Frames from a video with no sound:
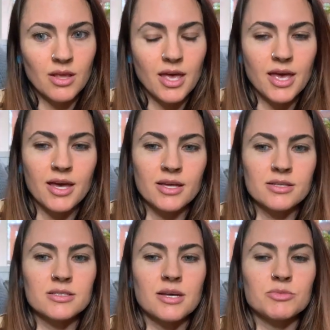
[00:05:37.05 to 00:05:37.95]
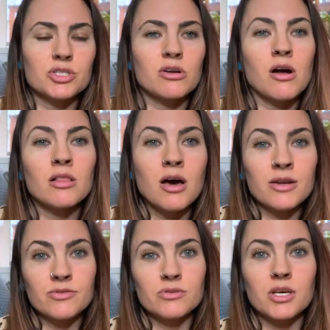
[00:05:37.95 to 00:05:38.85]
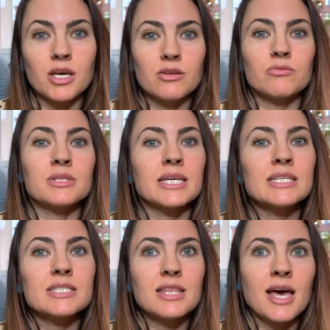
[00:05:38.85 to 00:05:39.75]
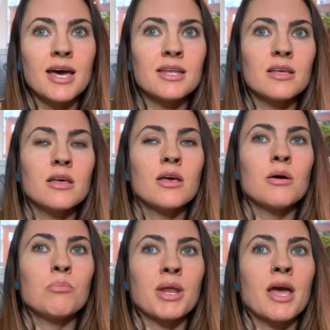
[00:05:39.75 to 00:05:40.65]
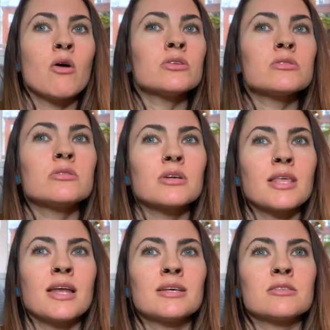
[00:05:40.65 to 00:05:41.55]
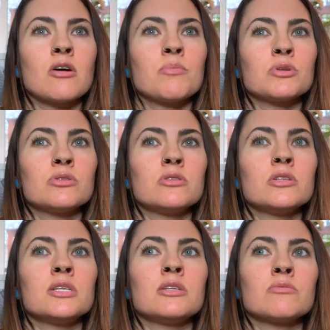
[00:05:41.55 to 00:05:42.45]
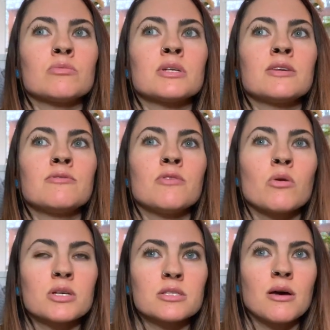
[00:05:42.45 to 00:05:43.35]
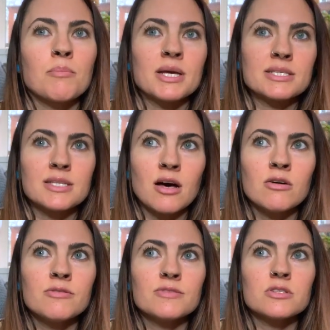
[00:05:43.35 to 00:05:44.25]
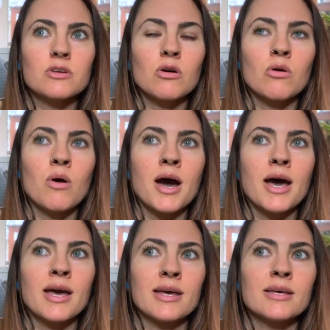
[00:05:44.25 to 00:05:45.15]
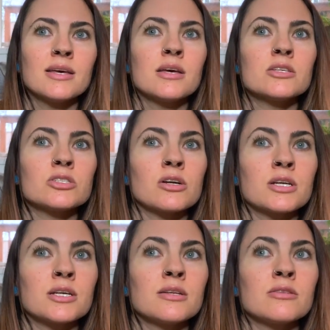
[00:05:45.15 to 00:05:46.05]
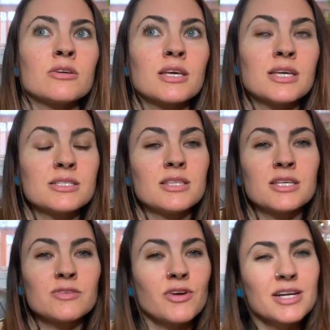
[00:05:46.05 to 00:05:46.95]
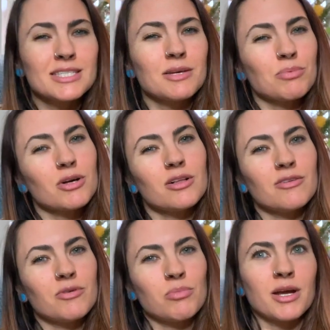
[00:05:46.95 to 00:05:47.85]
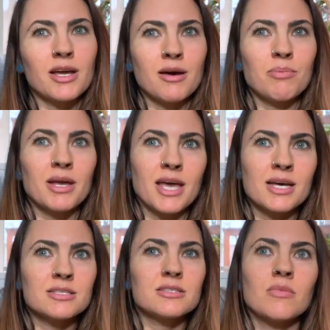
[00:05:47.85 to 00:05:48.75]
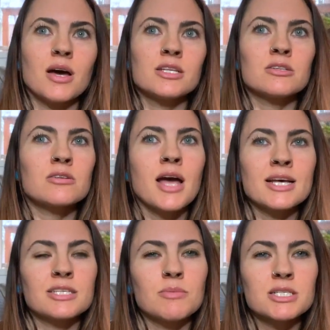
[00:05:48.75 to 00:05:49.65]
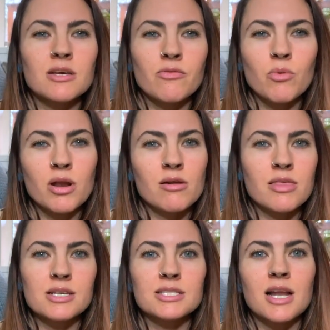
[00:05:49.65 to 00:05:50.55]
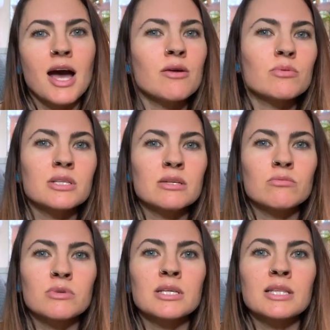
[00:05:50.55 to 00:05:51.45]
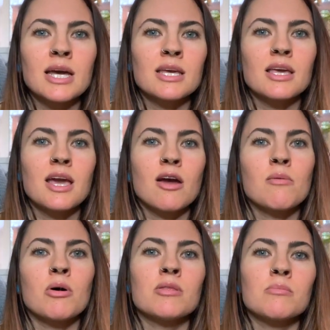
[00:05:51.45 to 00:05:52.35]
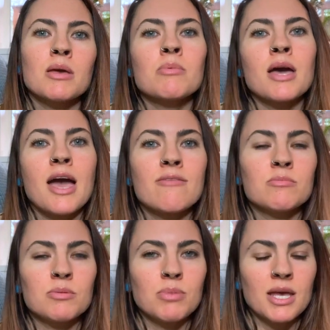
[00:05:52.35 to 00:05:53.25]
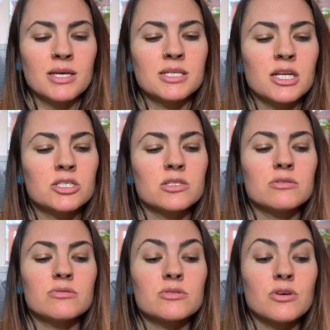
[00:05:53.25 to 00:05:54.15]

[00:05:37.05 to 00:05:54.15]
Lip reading: And I'm sure a lot of you can relate to that. But I also took that as an opportunity to really focus on myself. So I started looking into things very typical of a breakup, I guess. I started asking myself, what are the things that I really, really like and care about that maybe I haven't been paying attention to?